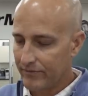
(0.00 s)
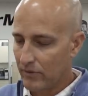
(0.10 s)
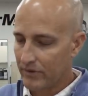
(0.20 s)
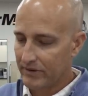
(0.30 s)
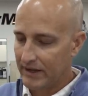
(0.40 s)

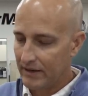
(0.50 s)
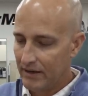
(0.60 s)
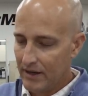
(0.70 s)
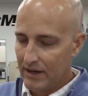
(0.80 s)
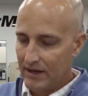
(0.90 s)
fourth layer,
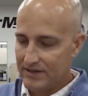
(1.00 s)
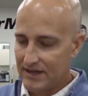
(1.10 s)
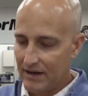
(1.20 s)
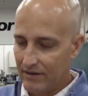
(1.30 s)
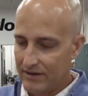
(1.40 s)
is
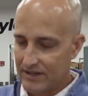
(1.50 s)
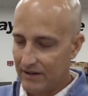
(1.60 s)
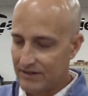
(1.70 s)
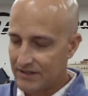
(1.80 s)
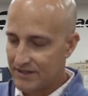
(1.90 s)
a, is
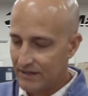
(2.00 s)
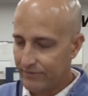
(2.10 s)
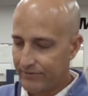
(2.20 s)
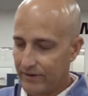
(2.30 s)
a stiff